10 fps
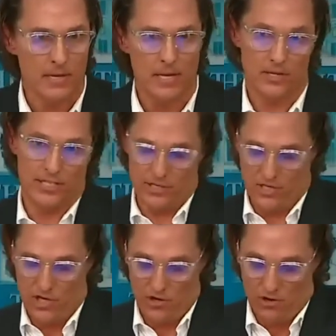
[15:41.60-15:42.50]
Look, is this a
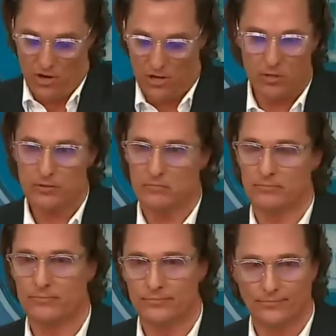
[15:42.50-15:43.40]
cure-all?
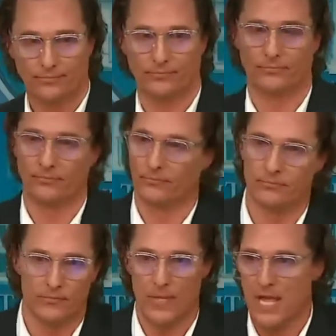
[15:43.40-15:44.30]

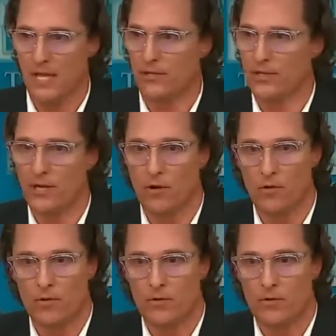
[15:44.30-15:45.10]
Hell no.